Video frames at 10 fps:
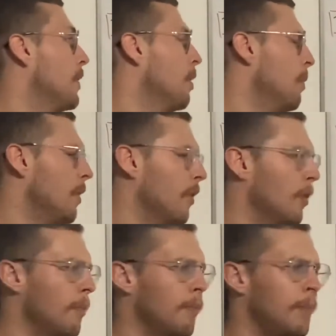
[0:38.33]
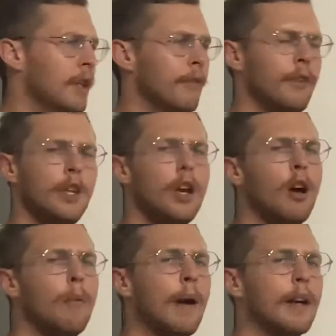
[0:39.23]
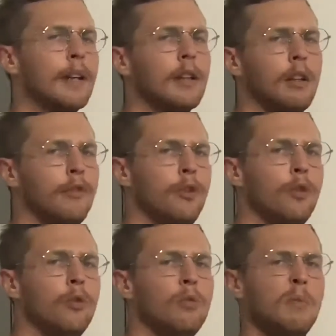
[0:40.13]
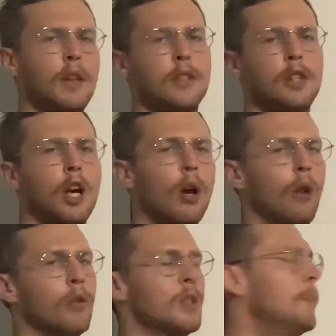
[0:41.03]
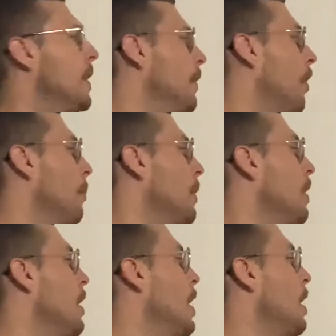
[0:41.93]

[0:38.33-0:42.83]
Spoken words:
Did a bit of a bigger video back a few months ago on speed development,